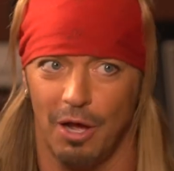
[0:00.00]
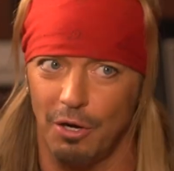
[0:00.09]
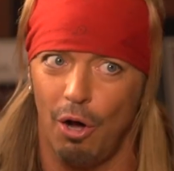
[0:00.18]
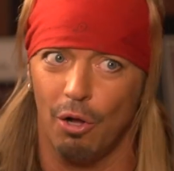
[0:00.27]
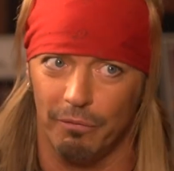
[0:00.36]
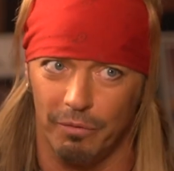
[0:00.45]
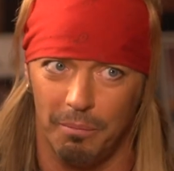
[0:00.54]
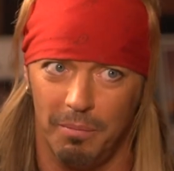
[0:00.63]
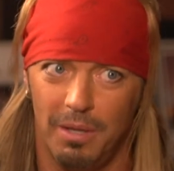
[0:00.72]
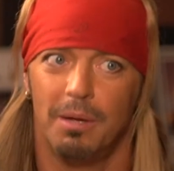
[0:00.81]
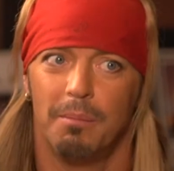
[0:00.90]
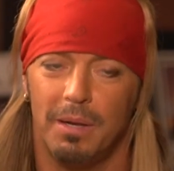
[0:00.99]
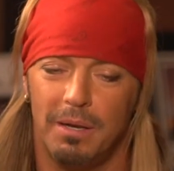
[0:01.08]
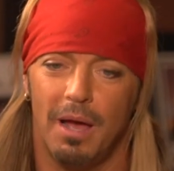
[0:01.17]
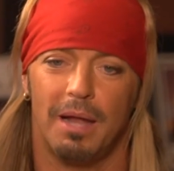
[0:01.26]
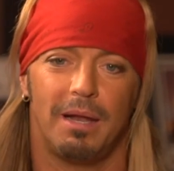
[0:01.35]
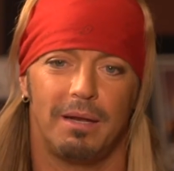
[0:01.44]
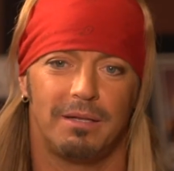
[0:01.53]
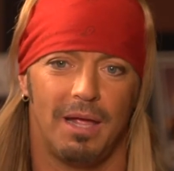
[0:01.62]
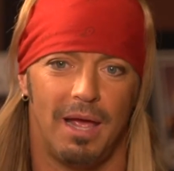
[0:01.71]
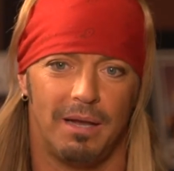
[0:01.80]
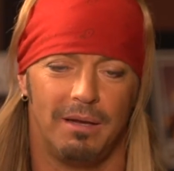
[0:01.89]
not all of them, but 9 out of
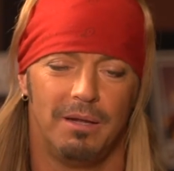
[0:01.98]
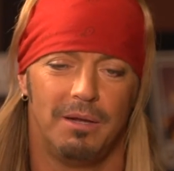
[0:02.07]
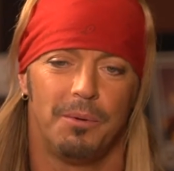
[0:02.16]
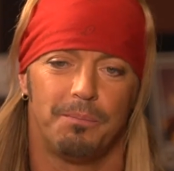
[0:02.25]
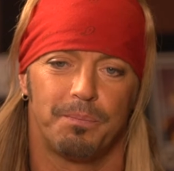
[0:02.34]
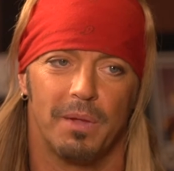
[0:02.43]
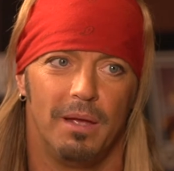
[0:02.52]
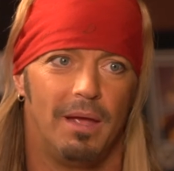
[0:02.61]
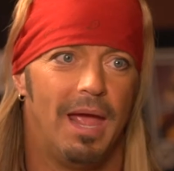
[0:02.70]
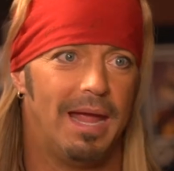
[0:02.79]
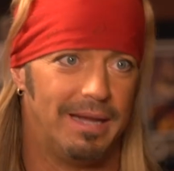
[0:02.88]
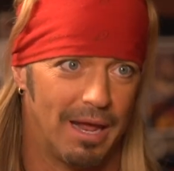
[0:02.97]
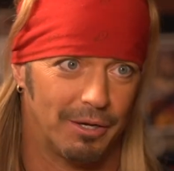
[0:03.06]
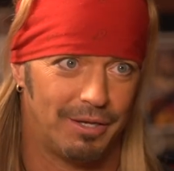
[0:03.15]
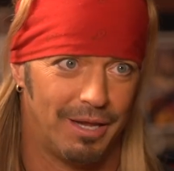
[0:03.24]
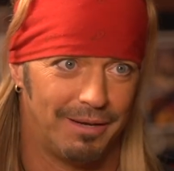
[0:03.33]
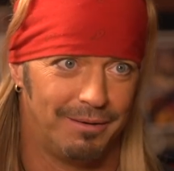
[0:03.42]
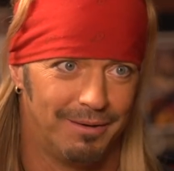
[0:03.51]
10, 8 out of 10,